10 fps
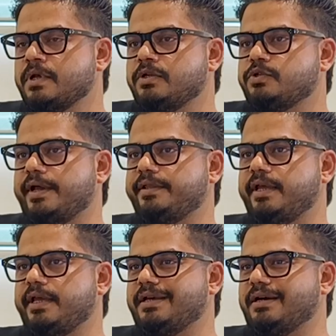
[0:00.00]
So I
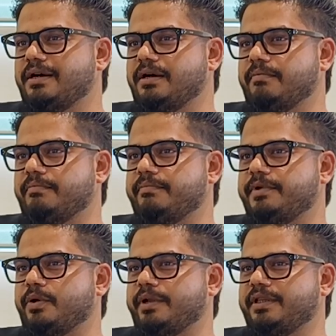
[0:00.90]
think
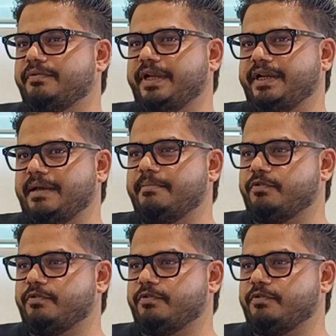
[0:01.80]
during the free time,